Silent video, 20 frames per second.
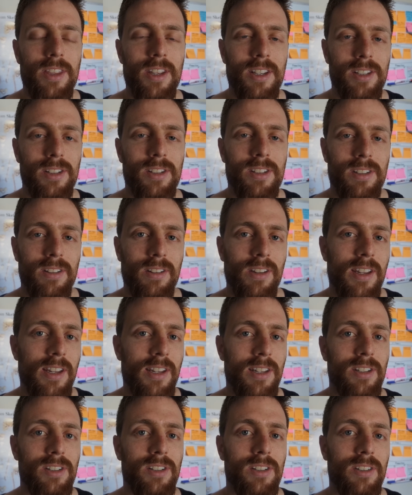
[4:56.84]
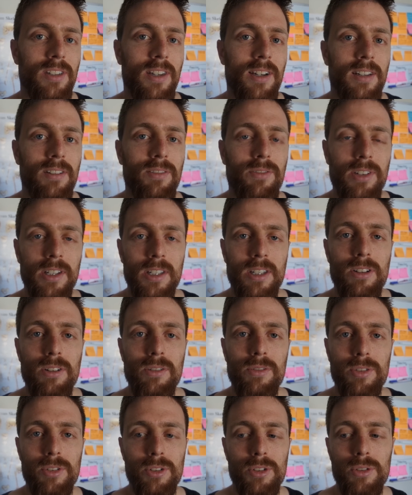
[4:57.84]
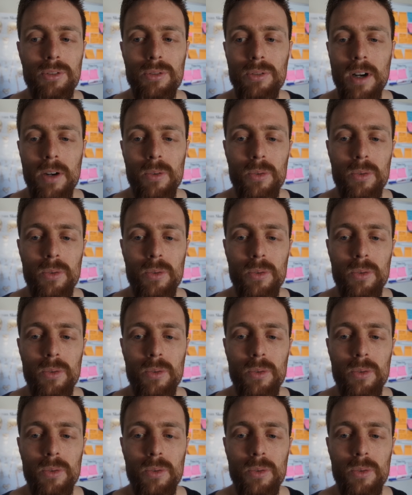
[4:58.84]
this is not a video for you.